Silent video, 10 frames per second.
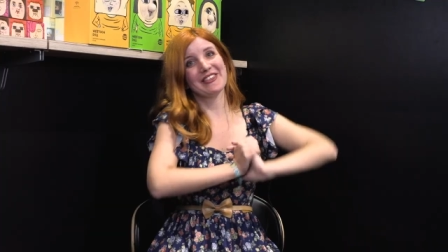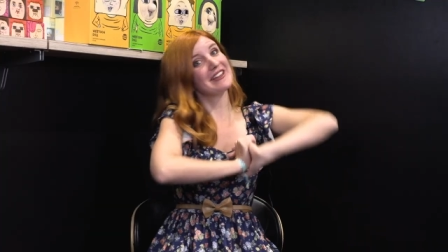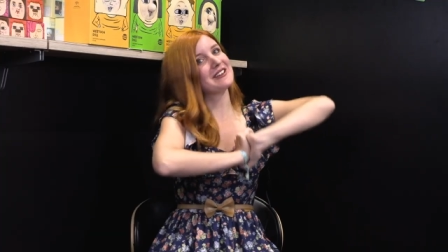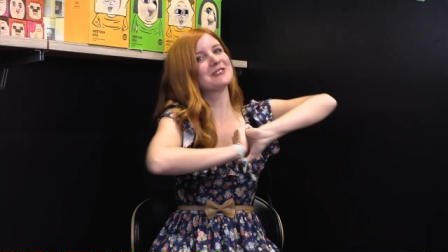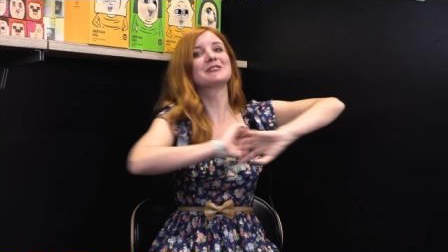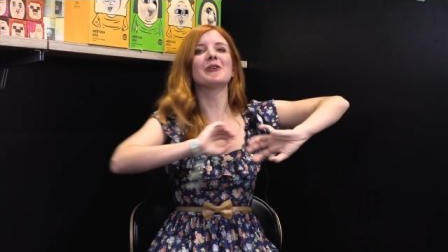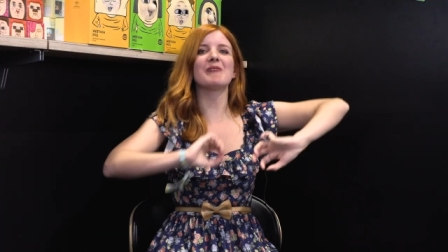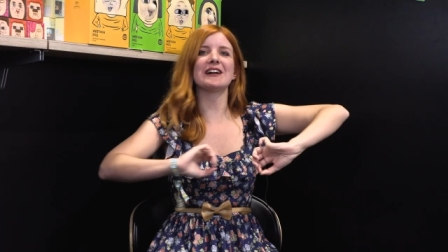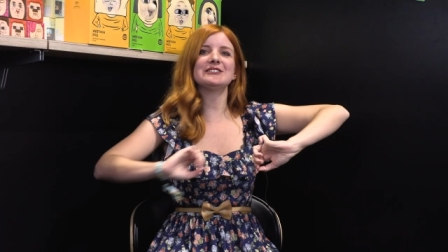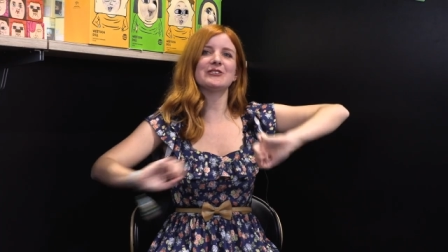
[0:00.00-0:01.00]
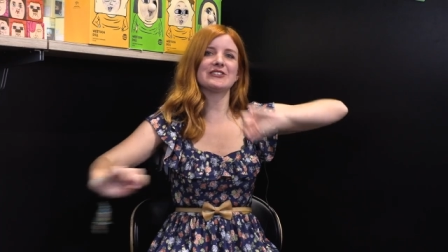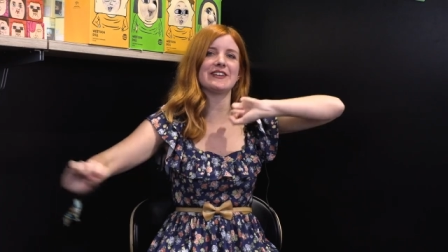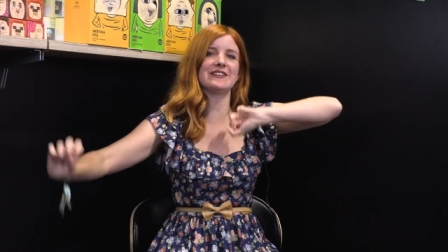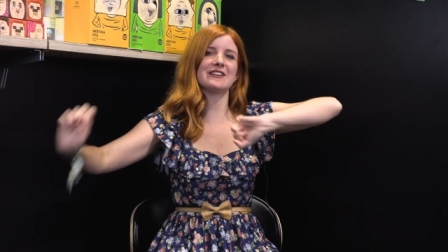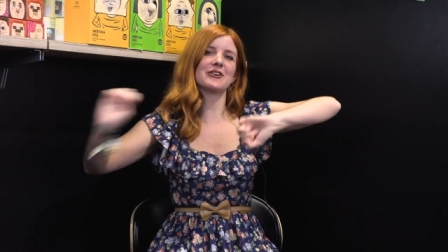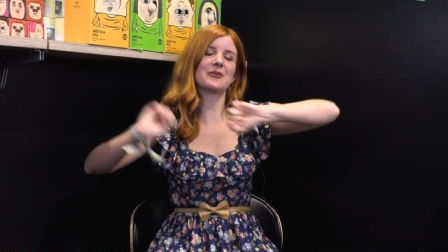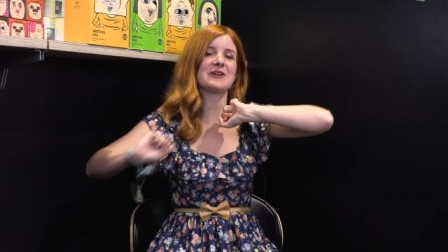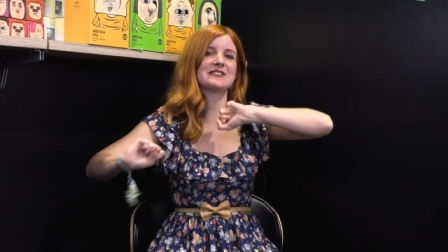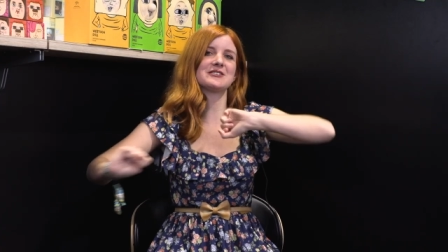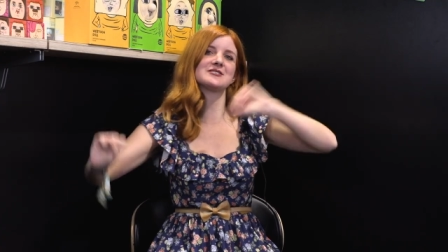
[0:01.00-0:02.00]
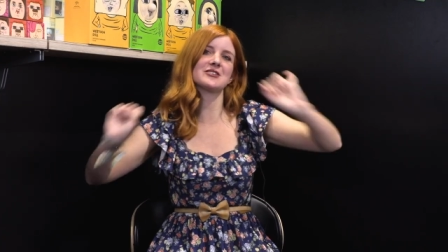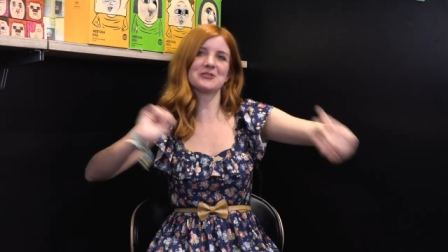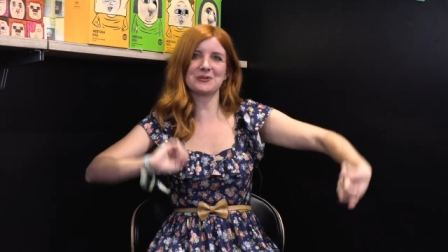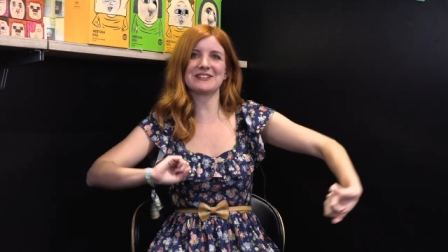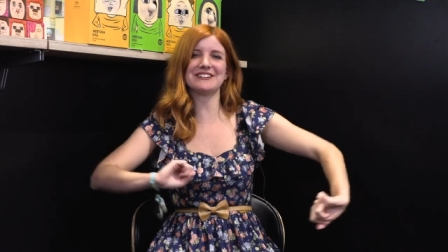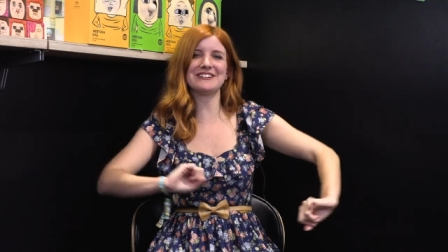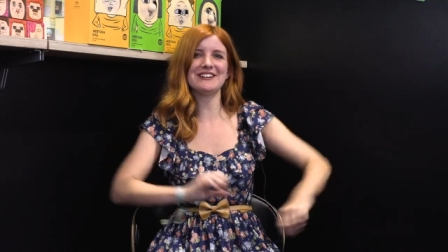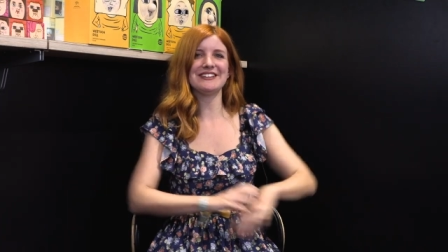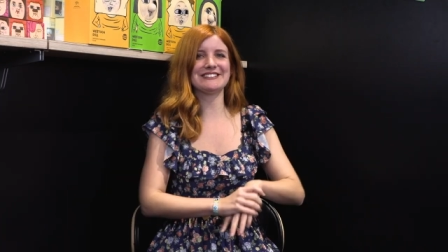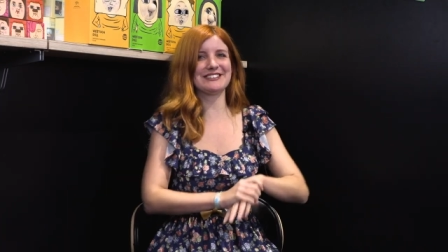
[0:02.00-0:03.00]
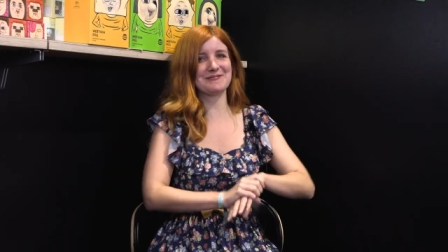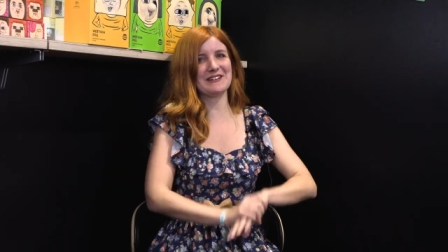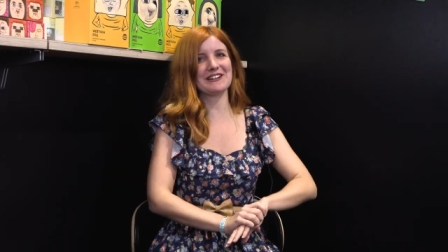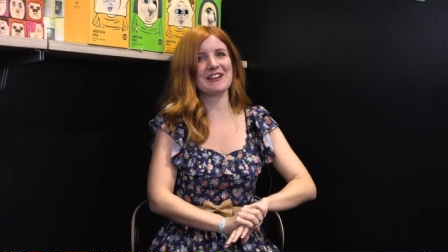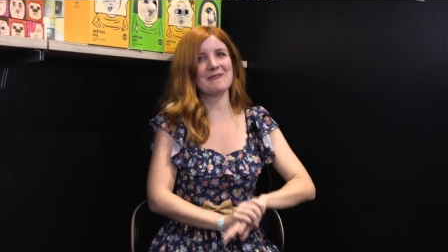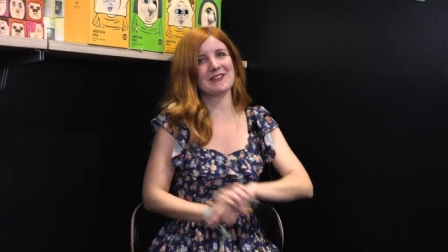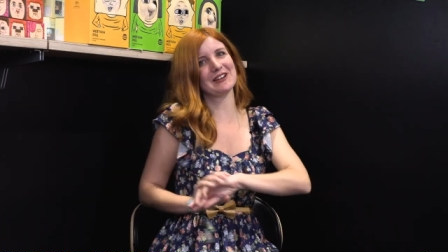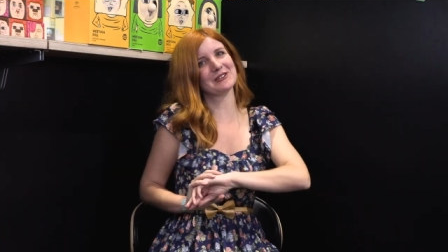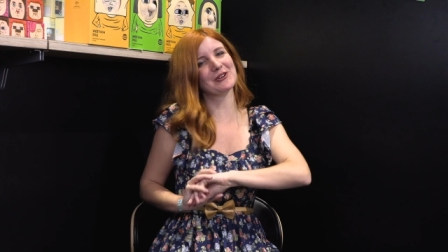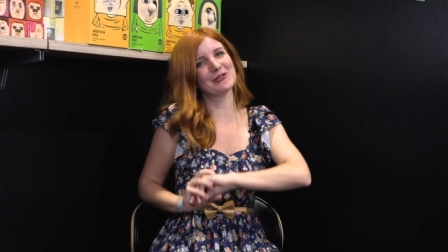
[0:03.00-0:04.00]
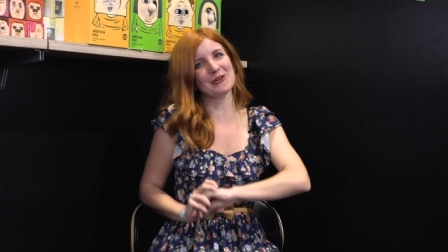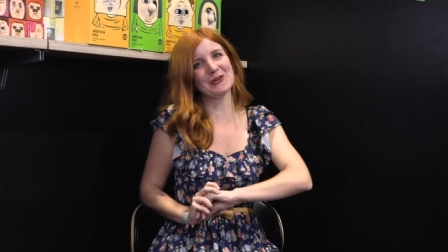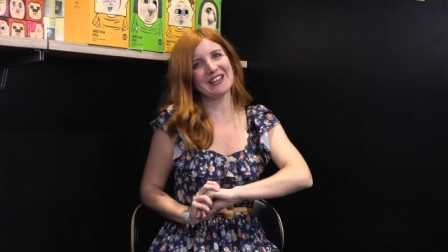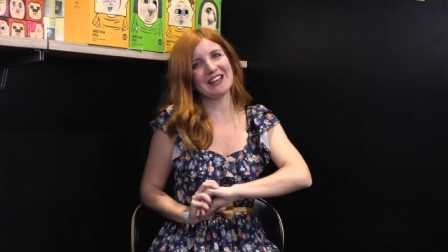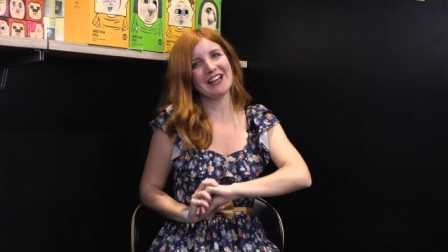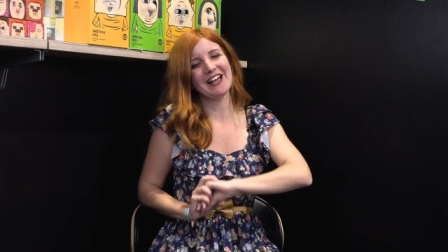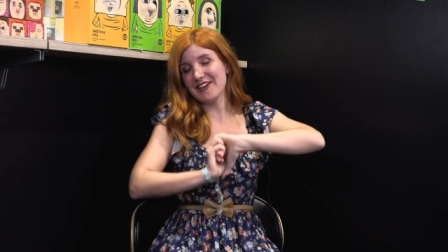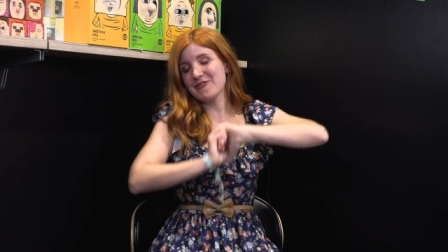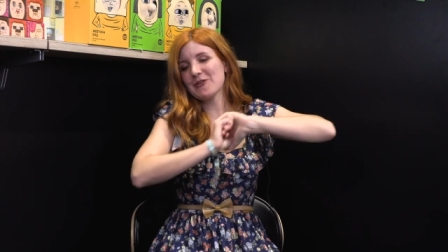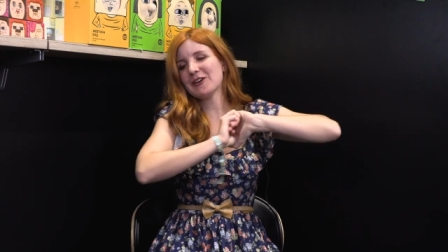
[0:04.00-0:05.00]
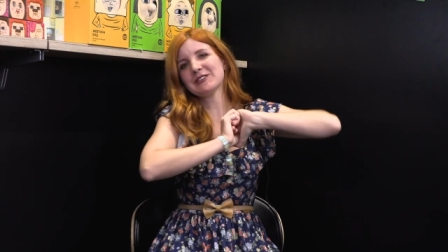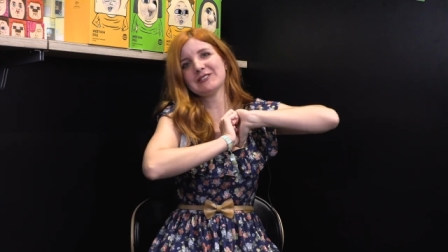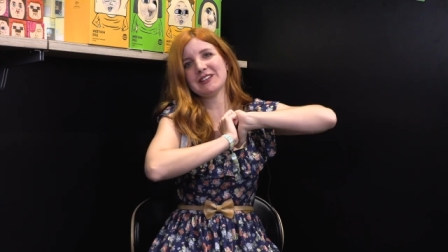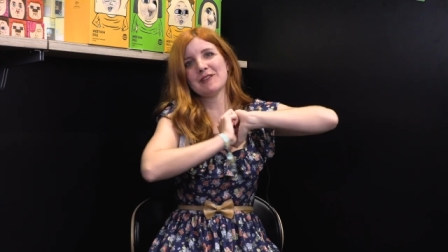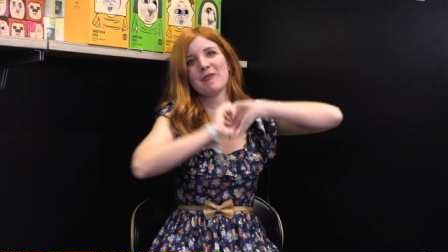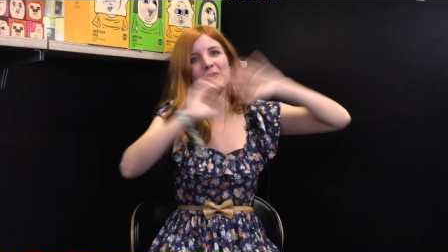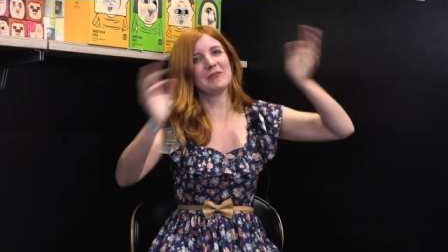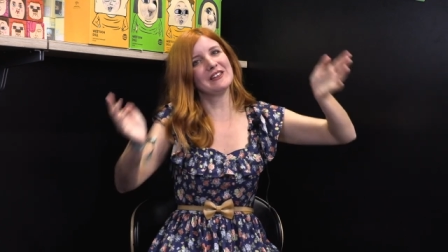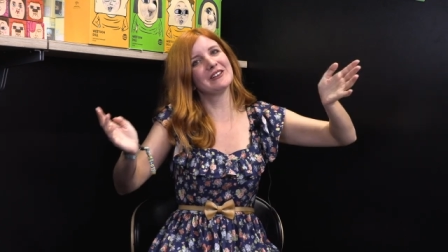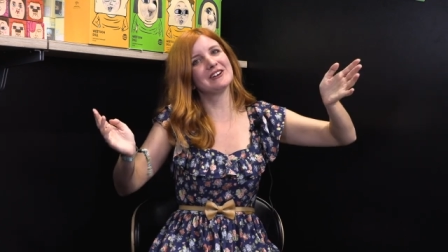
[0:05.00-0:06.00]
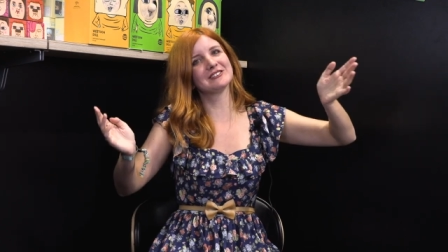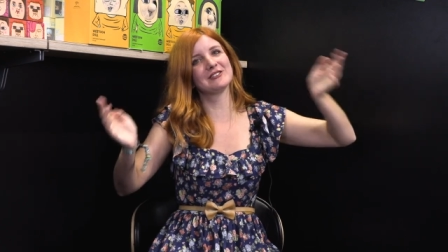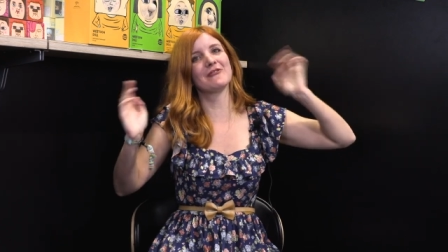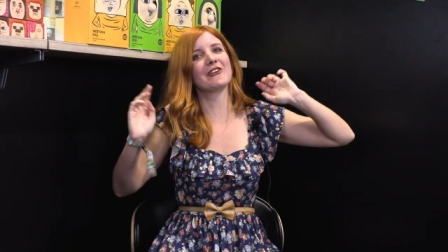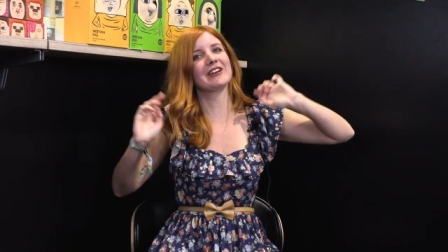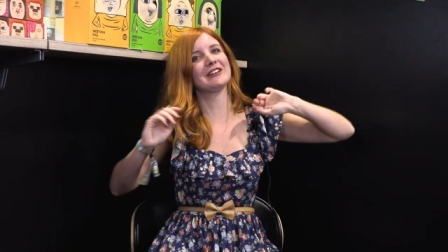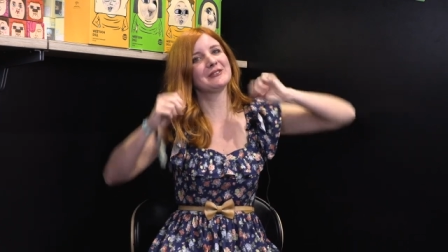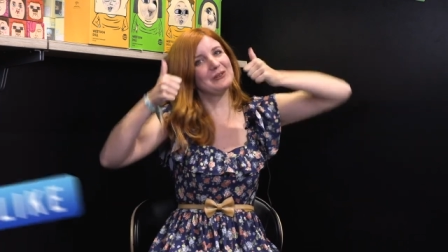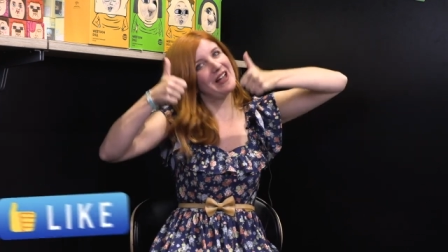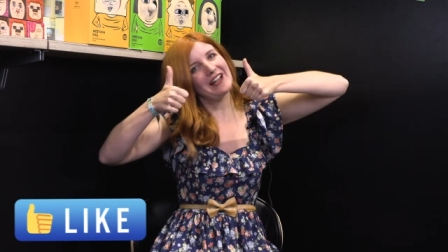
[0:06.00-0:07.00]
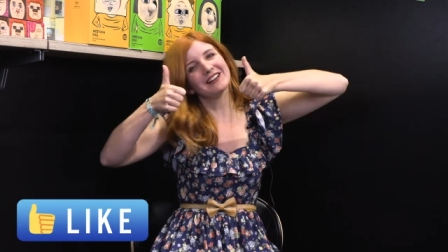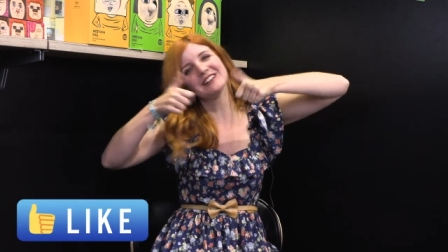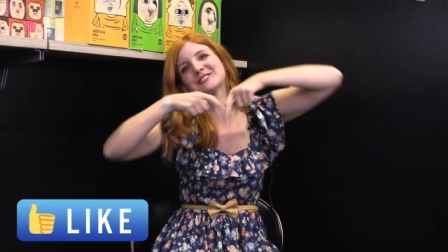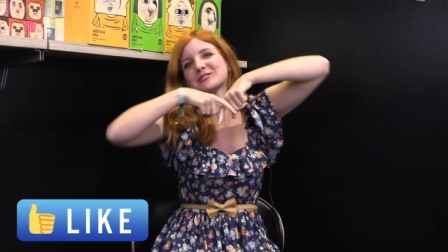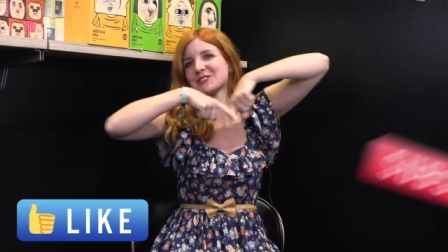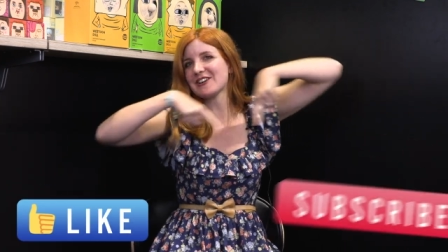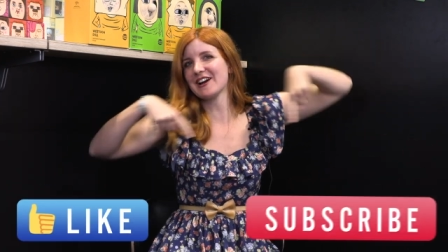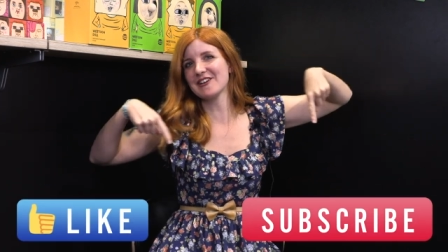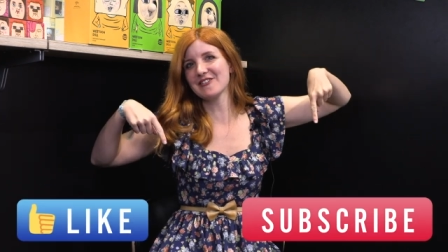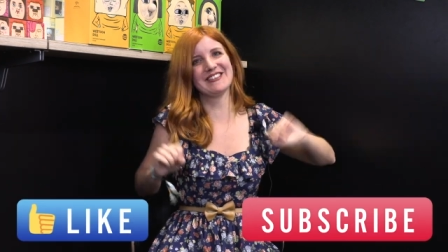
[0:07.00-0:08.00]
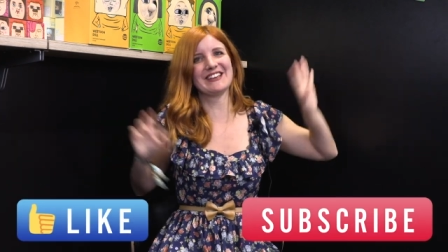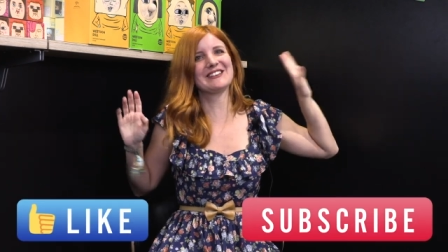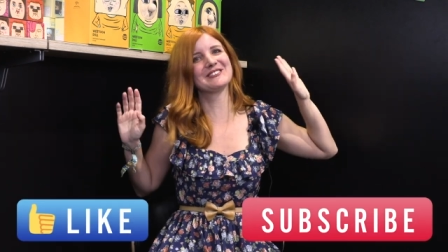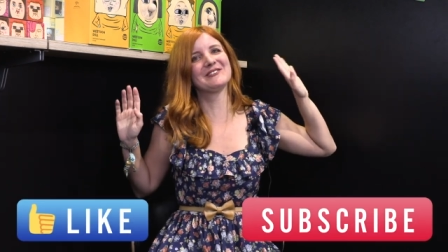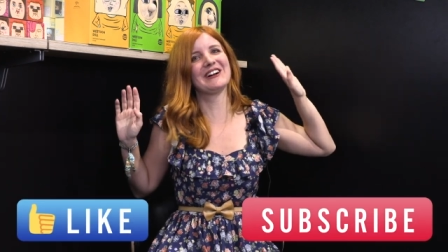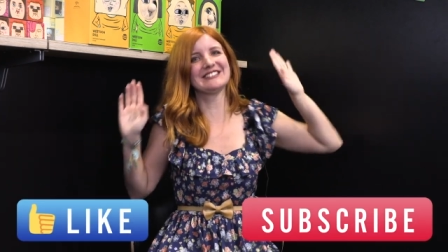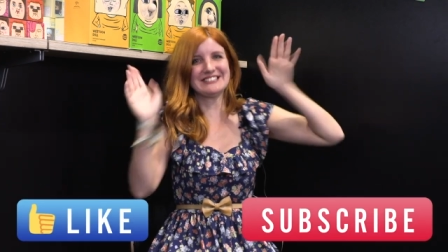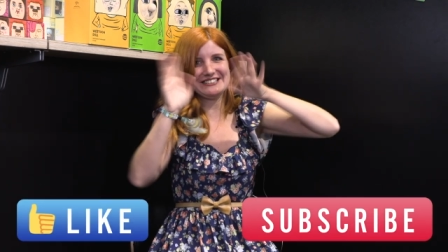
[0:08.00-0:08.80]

Thank you so much for sending your questions on Twitter. This is Miriam, creator of Hooky. If you want to see more videos, don't forget to like and subscribe. Thank Thank you so much.